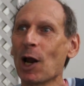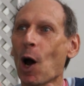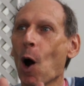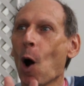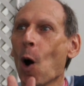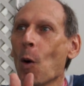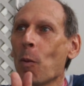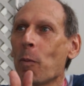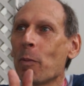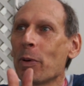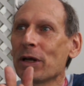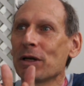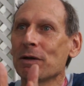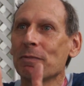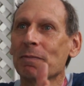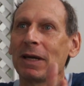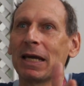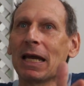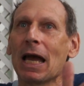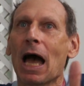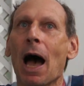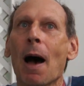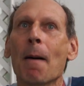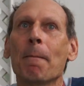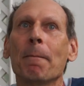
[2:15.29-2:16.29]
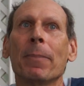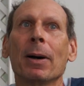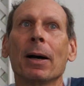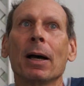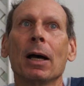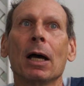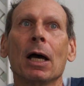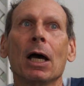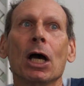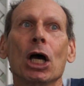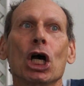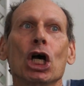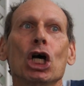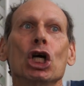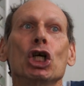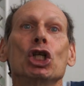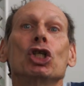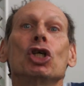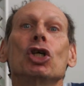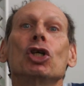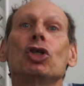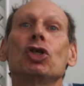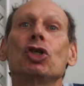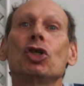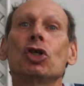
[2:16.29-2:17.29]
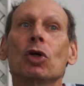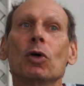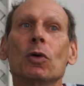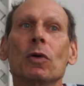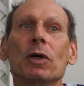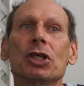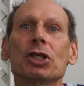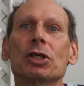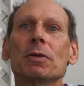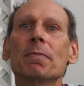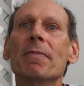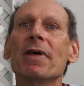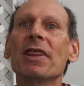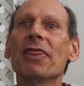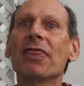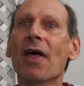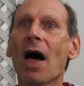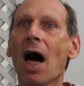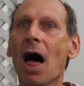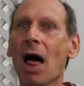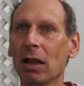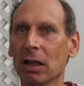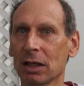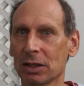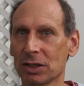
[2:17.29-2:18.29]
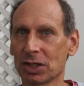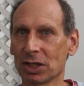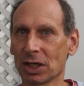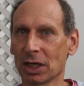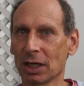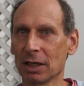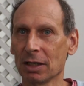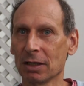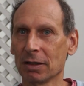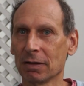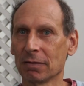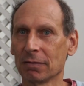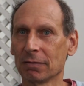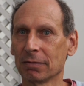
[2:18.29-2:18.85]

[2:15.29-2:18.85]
It opened me up to Jewish mythology.